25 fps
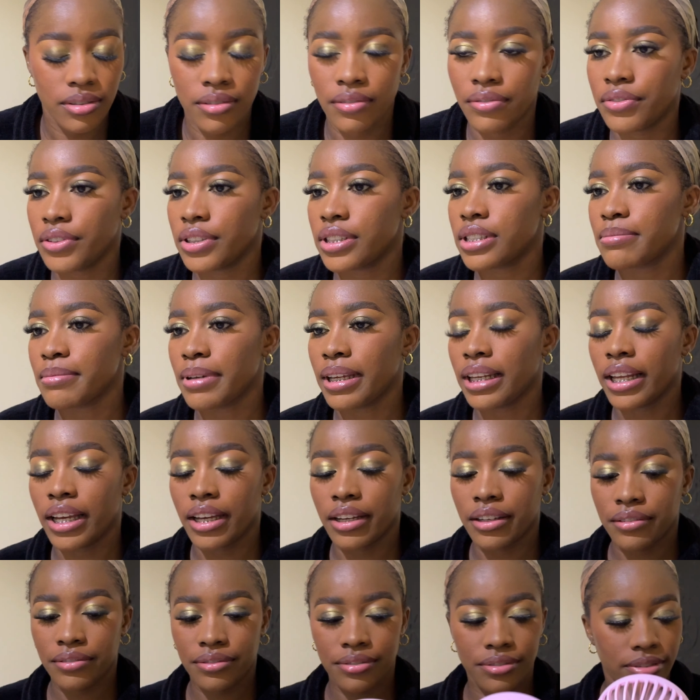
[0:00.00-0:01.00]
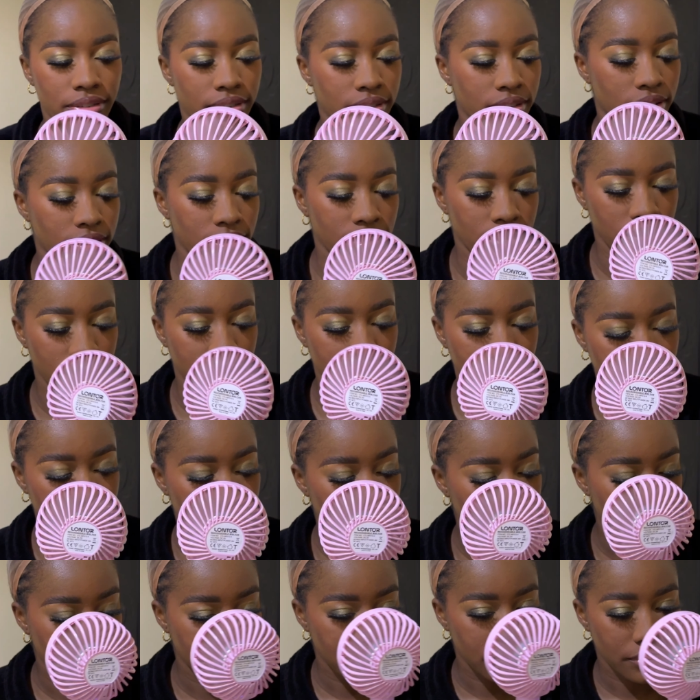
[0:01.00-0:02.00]
Fix my life.
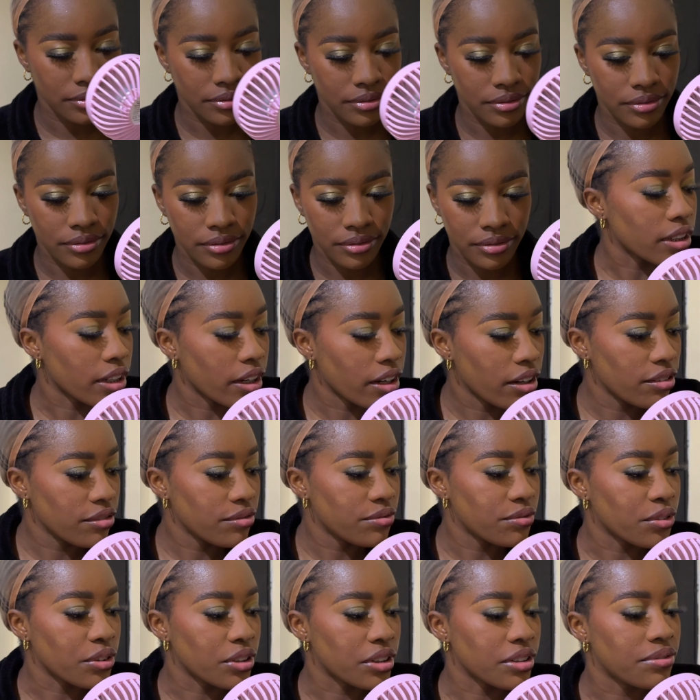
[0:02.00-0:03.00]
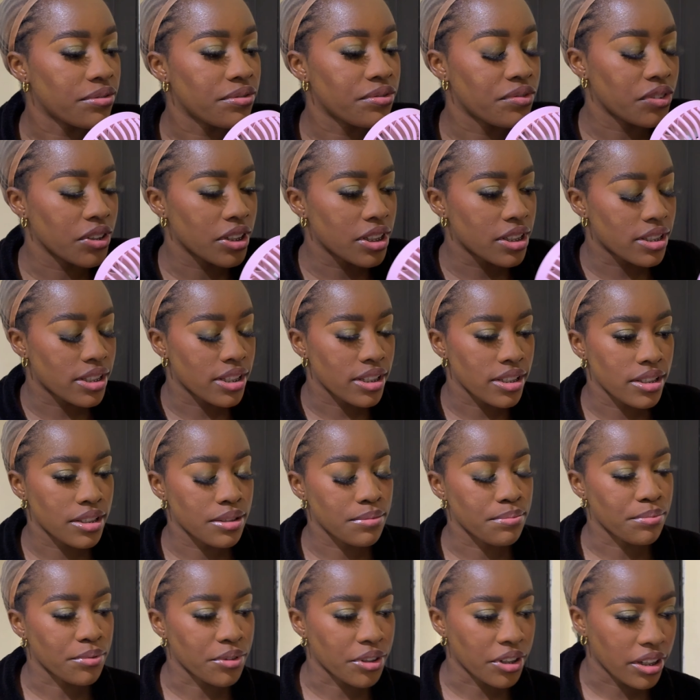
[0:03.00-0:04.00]
Now for the fixing
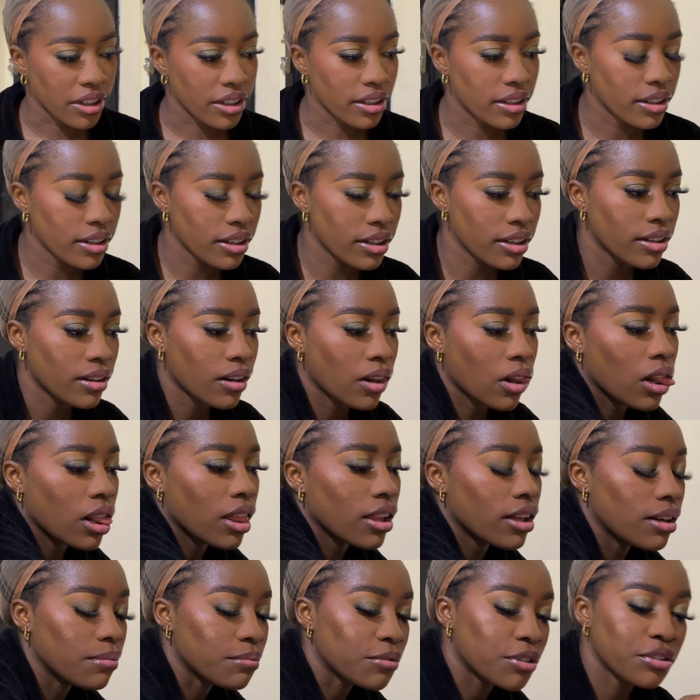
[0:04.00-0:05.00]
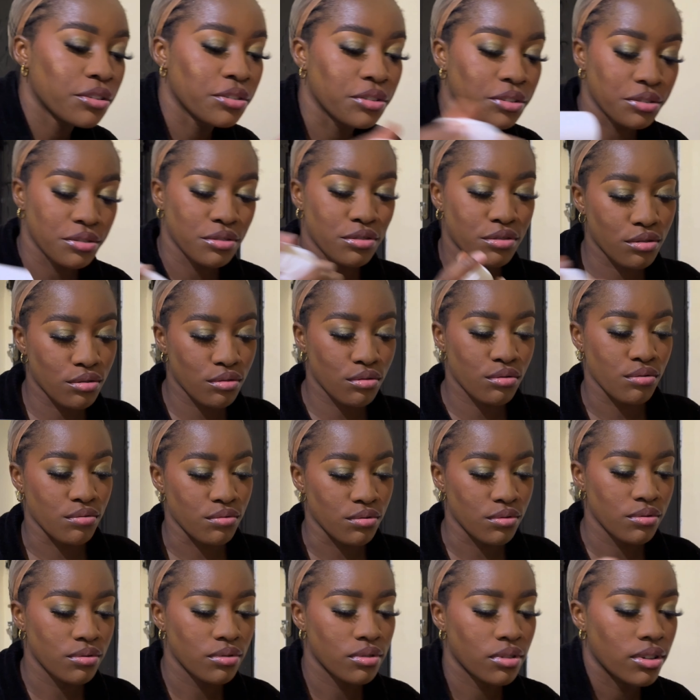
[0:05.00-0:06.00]
spray, I'm gonna use
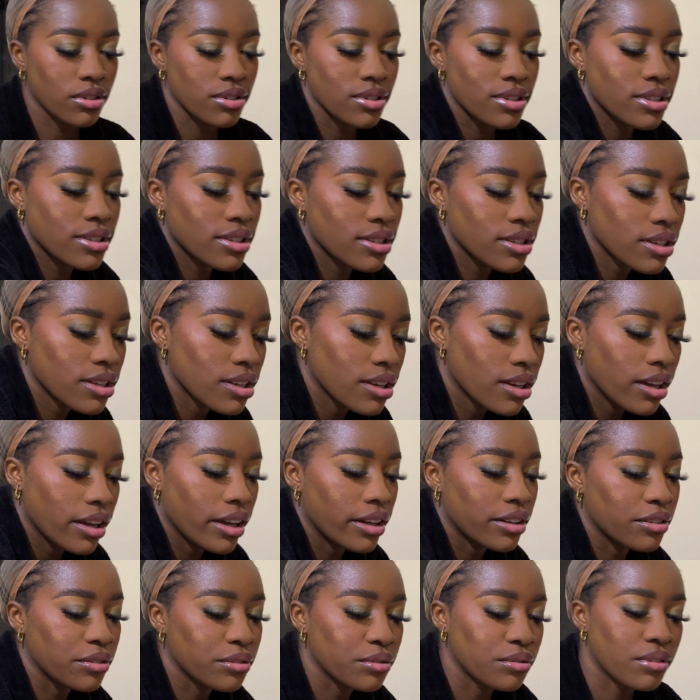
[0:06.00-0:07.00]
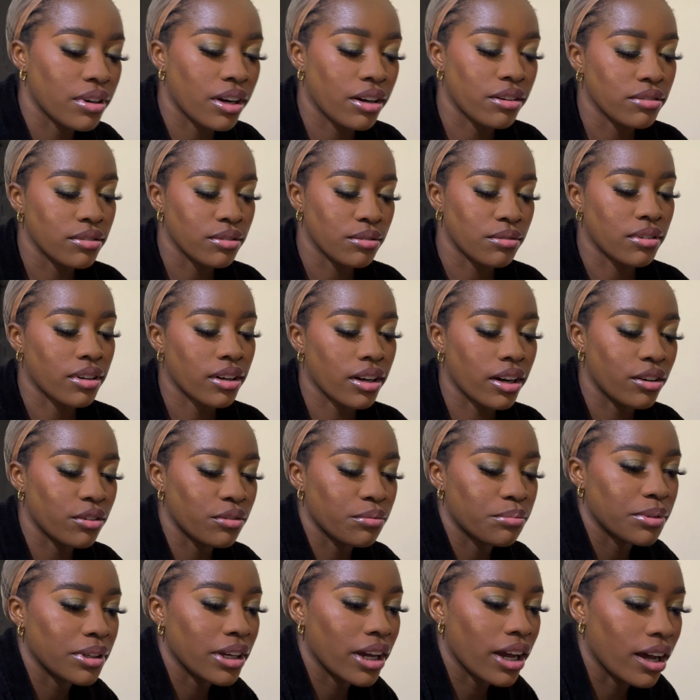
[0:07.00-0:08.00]
two because I don't know how long I'll
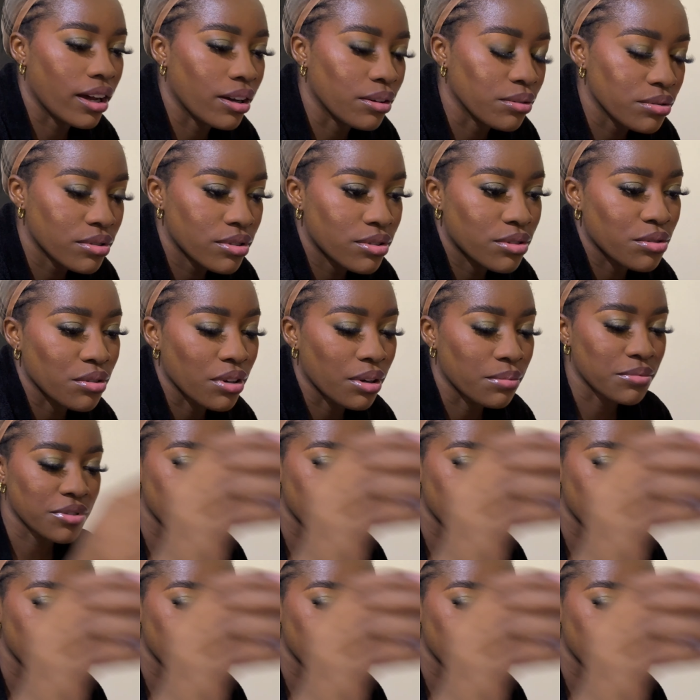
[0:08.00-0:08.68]
be out. So I'm